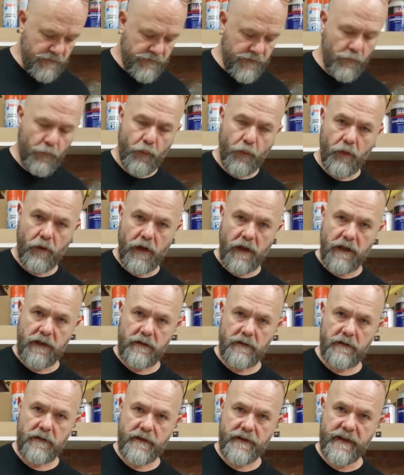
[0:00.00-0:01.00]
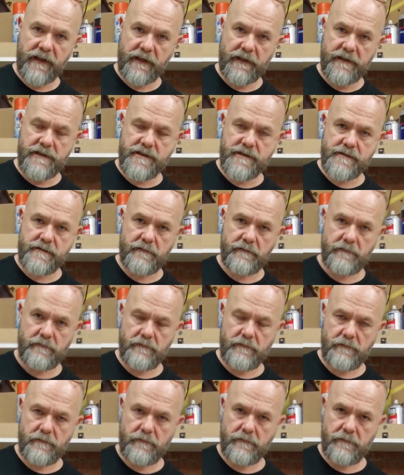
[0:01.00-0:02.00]
of the wall thickness.
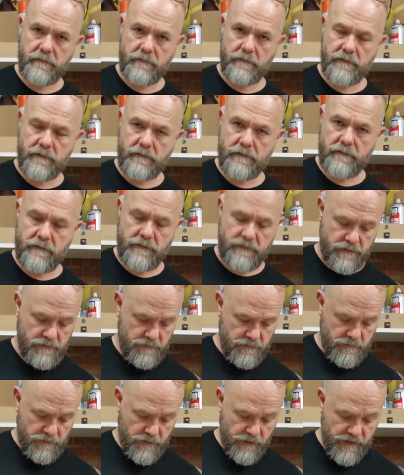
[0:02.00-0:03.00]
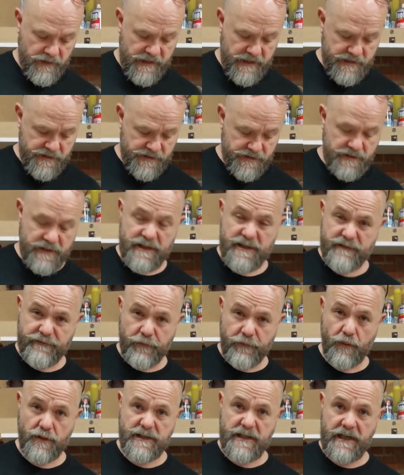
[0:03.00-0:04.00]
On this, it's
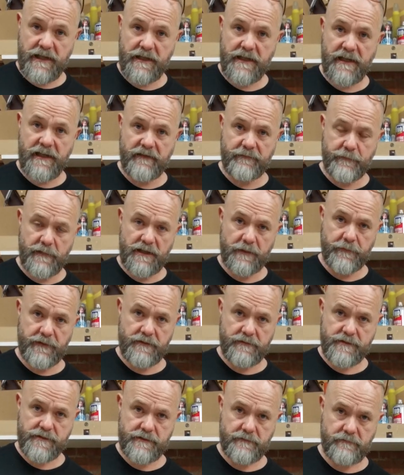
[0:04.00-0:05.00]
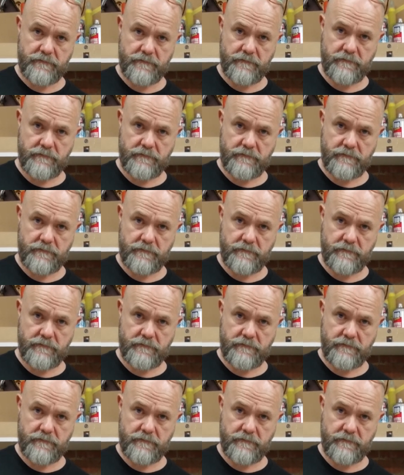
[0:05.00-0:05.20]
14.5mm.